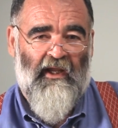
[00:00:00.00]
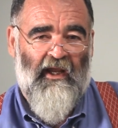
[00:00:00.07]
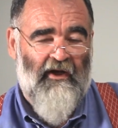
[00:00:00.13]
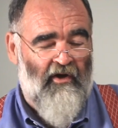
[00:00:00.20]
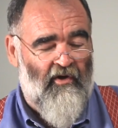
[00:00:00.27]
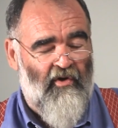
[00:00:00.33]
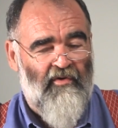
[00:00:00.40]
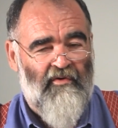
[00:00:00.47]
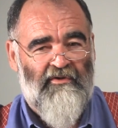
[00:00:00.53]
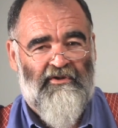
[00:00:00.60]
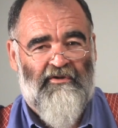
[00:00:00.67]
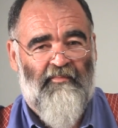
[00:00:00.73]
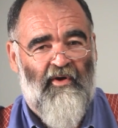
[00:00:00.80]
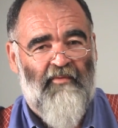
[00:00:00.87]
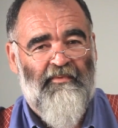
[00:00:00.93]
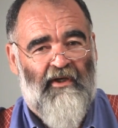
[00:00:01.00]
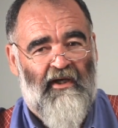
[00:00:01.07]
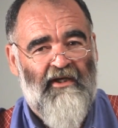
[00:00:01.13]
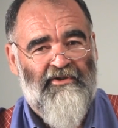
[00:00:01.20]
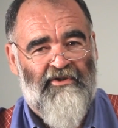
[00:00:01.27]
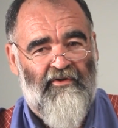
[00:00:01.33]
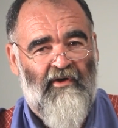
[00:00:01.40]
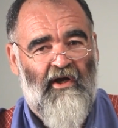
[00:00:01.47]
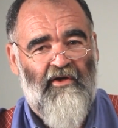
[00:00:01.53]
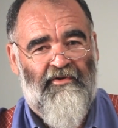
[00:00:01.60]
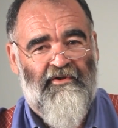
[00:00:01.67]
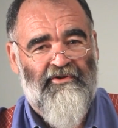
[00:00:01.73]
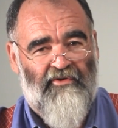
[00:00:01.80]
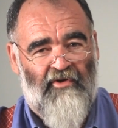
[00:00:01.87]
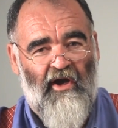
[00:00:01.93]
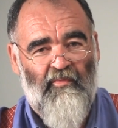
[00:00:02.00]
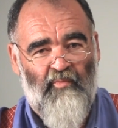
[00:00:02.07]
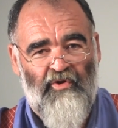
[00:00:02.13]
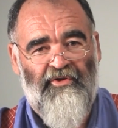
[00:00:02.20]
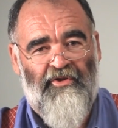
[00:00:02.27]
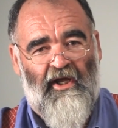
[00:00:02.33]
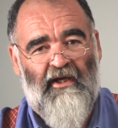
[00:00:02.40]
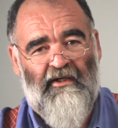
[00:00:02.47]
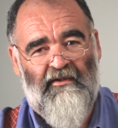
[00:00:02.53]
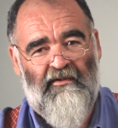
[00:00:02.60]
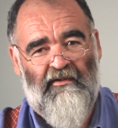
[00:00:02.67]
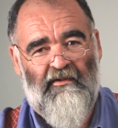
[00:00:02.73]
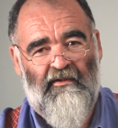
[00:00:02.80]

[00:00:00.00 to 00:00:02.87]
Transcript: and of course the population growth has grown with that.